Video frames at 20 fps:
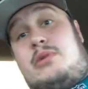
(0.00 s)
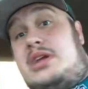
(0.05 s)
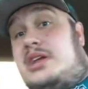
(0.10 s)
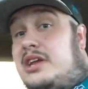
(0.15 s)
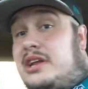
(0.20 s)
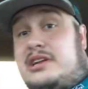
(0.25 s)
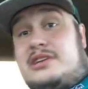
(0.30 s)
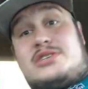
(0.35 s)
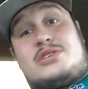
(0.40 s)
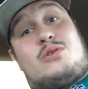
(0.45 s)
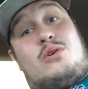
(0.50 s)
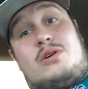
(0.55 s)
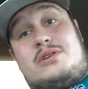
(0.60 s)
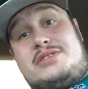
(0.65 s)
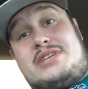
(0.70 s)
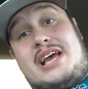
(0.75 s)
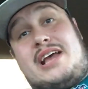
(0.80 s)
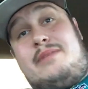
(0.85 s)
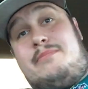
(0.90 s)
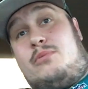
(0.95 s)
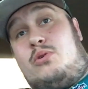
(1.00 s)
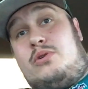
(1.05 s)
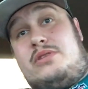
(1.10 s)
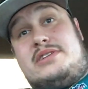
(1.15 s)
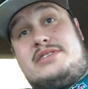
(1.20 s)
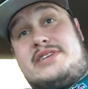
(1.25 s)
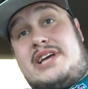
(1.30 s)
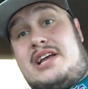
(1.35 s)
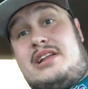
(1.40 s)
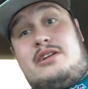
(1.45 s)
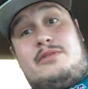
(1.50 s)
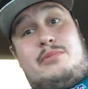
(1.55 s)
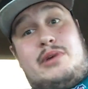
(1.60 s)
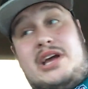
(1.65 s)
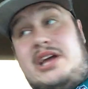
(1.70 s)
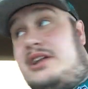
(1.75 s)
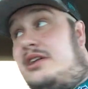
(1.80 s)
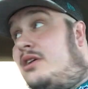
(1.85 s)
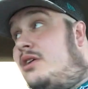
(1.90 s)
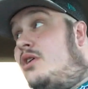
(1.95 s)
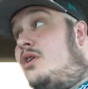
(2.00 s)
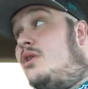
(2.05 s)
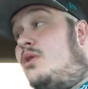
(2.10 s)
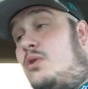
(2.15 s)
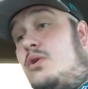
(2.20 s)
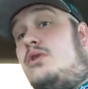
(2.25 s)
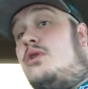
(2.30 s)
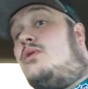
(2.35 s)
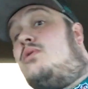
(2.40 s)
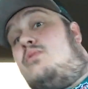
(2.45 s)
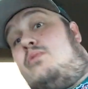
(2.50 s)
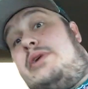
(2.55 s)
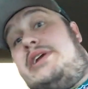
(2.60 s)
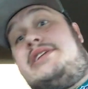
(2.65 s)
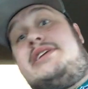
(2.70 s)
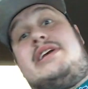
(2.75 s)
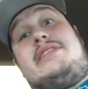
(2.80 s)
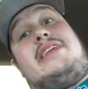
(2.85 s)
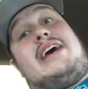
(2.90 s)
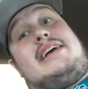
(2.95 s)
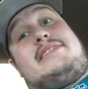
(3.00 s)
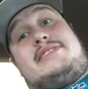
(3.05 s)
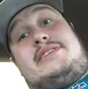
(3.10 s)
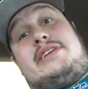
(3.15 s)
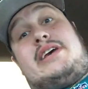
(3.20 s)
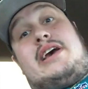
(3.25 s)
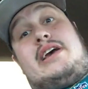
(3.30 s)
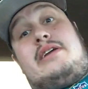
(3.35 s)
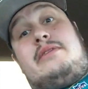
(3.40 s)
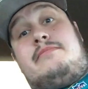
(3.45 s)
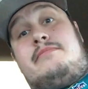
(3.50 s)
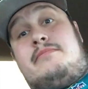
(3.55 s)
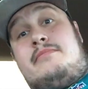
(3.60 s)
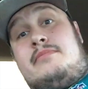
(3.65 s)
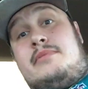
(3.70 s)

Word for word: we need to score 10, more than 10 to win. We did that today.